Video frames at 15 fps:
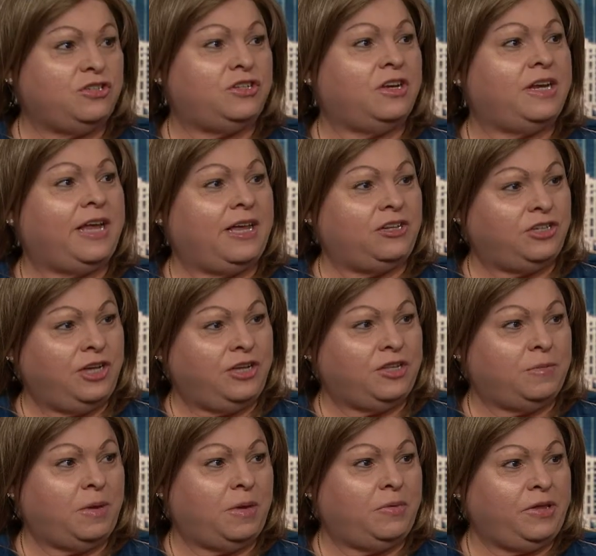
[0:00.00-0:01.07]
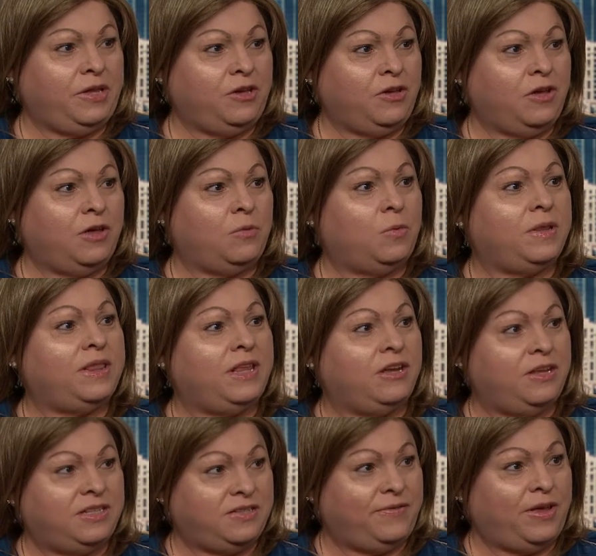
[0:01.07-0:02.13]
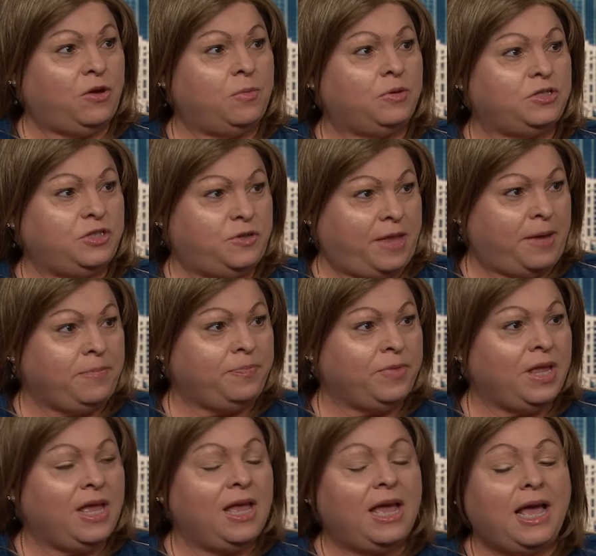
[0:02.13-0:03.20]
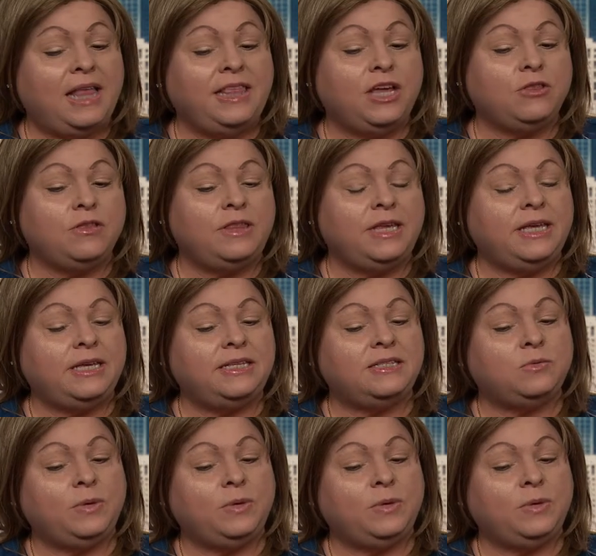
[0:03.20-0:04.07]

try to educate the public on what is available to them. And the other thing is,